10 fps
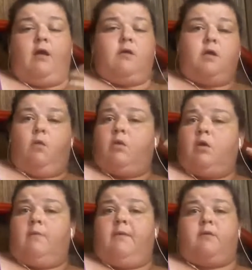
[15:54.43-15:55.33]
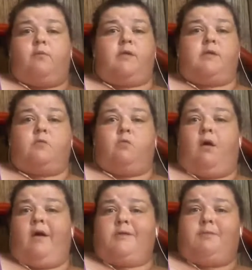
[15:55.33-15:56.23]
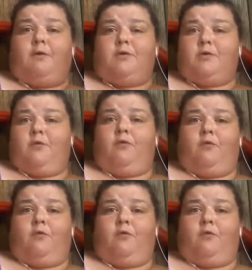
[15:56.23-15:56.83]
Don't want to talk about the reasons why. It's personal,